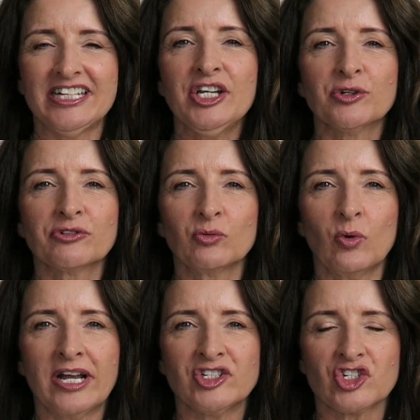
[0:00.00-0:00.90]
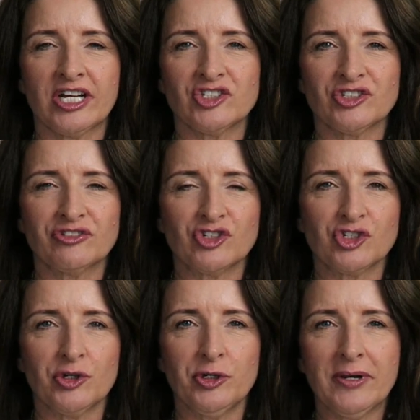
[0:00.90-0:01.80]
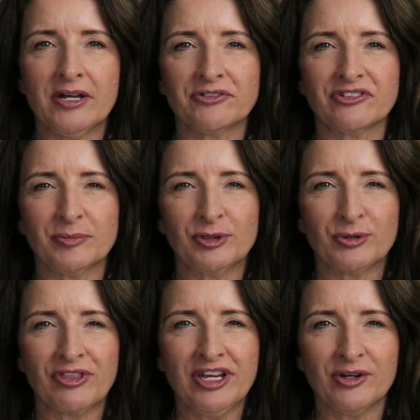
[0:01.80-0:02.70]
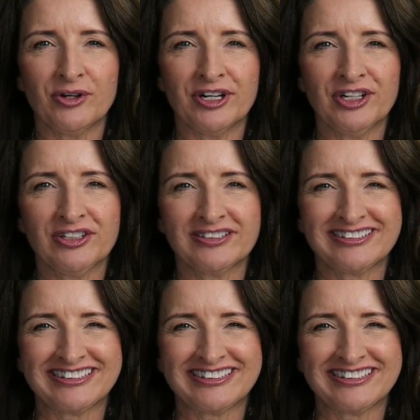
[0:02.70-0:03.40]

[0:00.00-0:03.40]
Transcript: And here's a wide shot just to show you how similar they are.